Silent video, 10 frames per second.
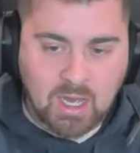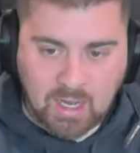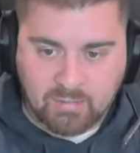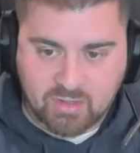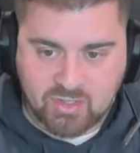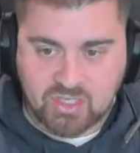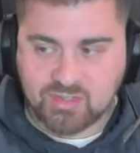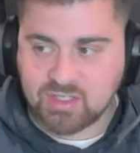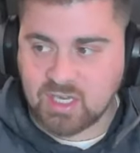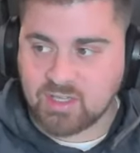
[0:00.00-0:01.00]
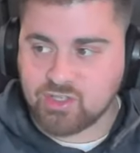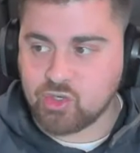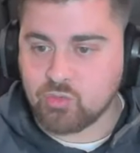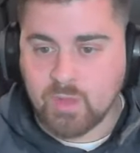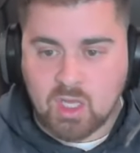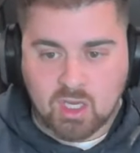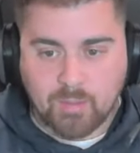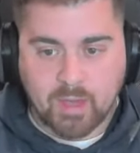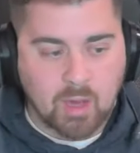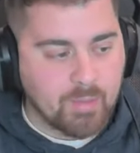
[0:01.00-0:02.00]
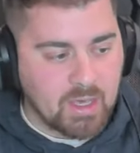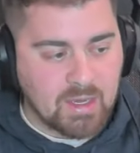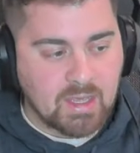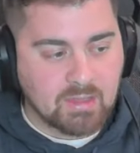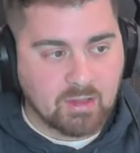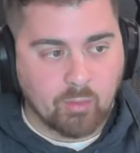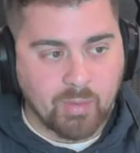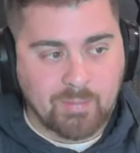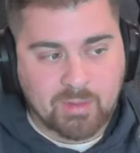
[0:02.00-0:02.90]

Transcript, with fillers: on the season to get to coming up in a little bit,